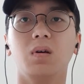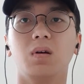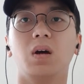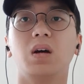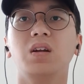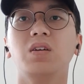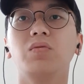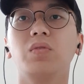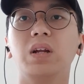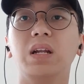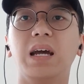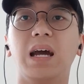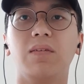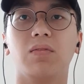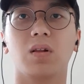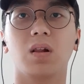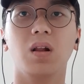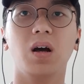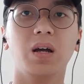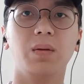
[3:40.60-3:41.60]
I didn't really
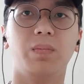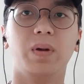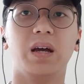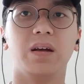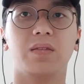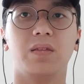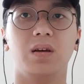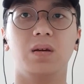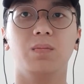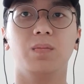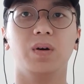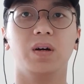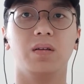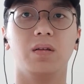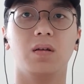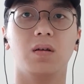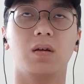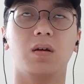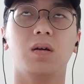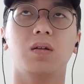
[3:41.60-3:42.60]
have client back then,
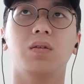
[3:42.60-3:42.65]
but